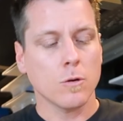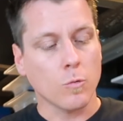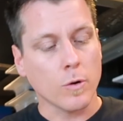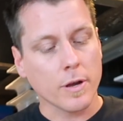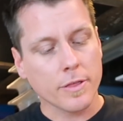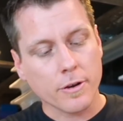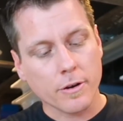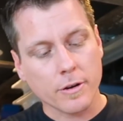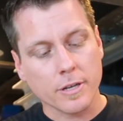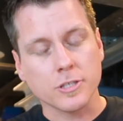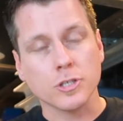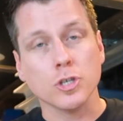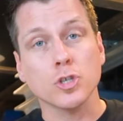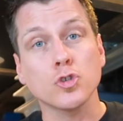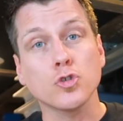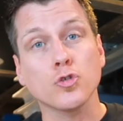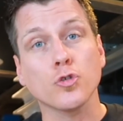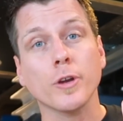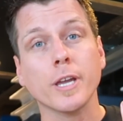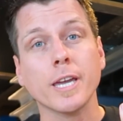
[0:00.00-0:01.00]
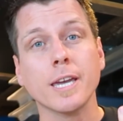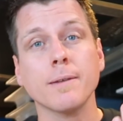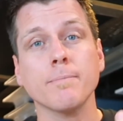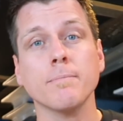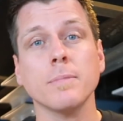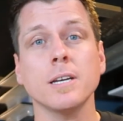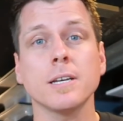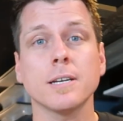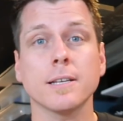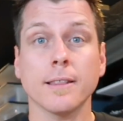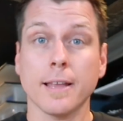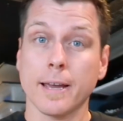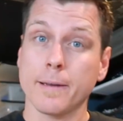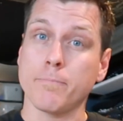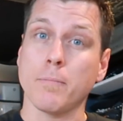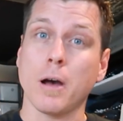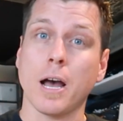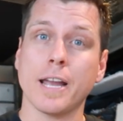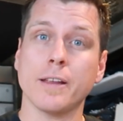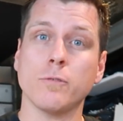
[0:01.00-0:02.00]
Whether it's a dream
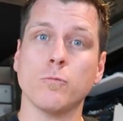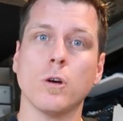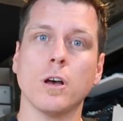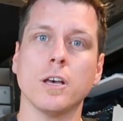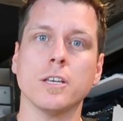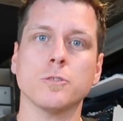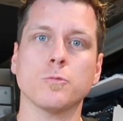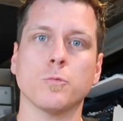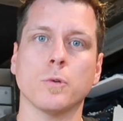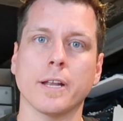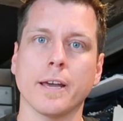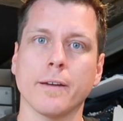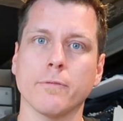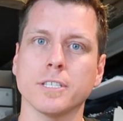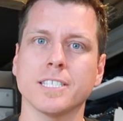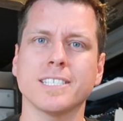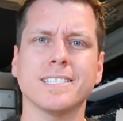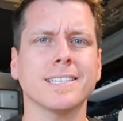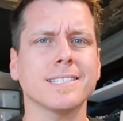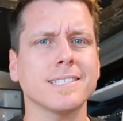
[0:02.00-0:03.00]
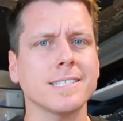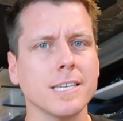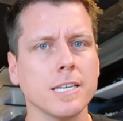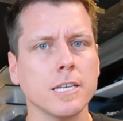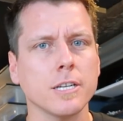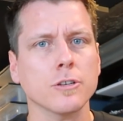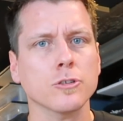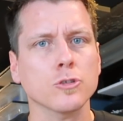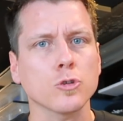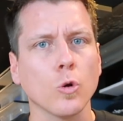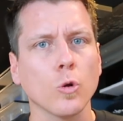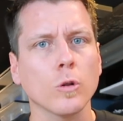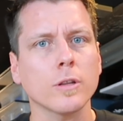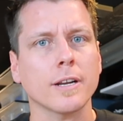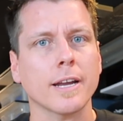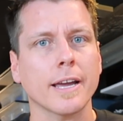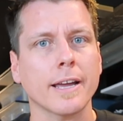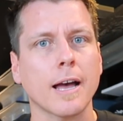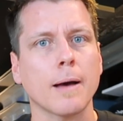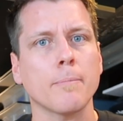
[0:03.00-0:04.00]
like mine was when I was 16 years old
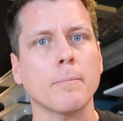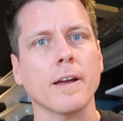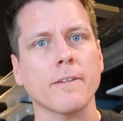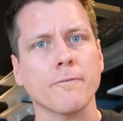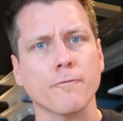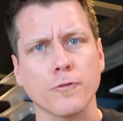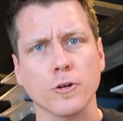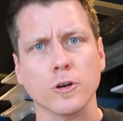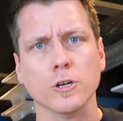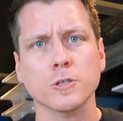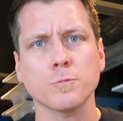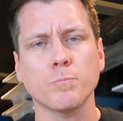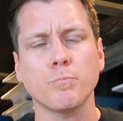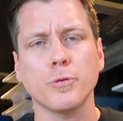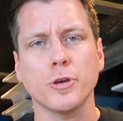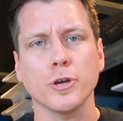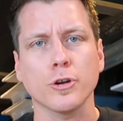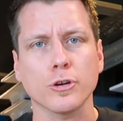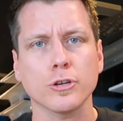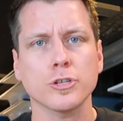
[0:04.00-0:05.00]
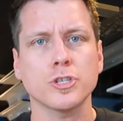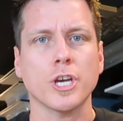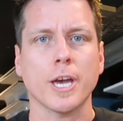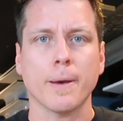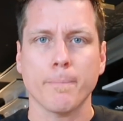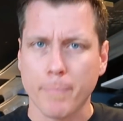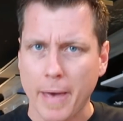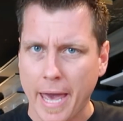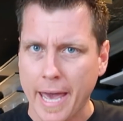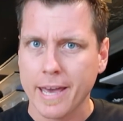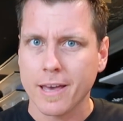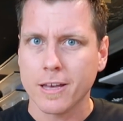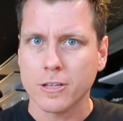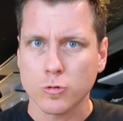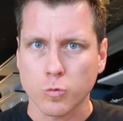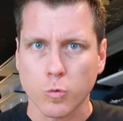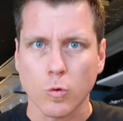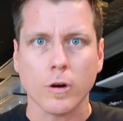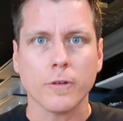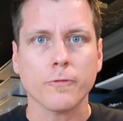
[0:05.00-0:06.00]
and I got my first pure
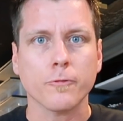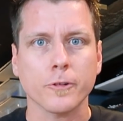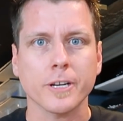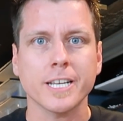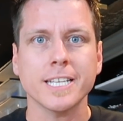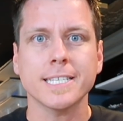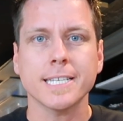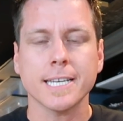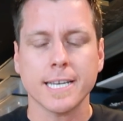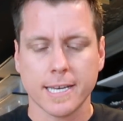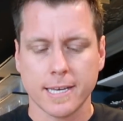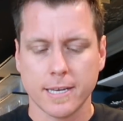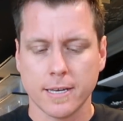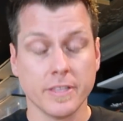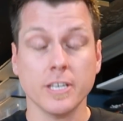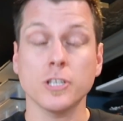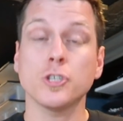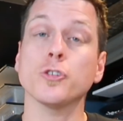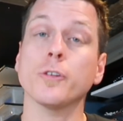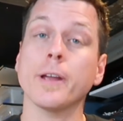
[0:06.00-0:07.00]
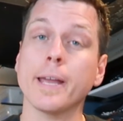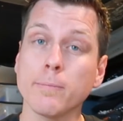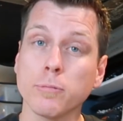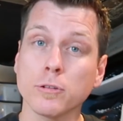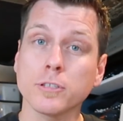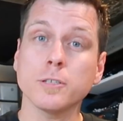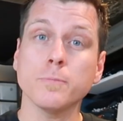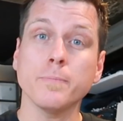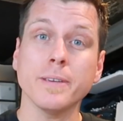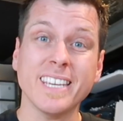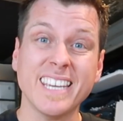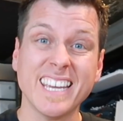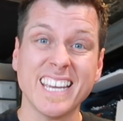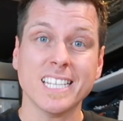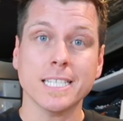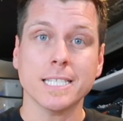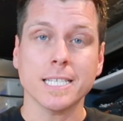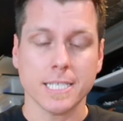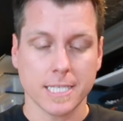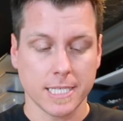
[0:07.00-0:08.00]
Jampea dwarf retic that you're able to
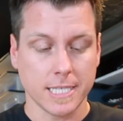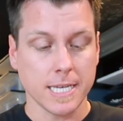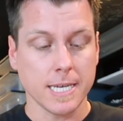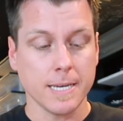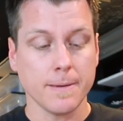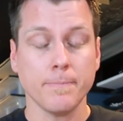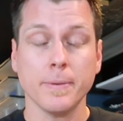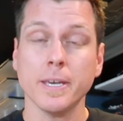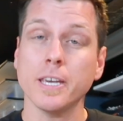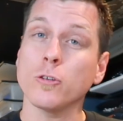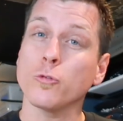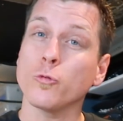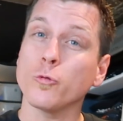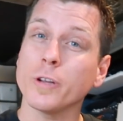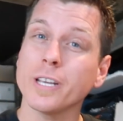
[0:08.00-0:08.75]
begin to see being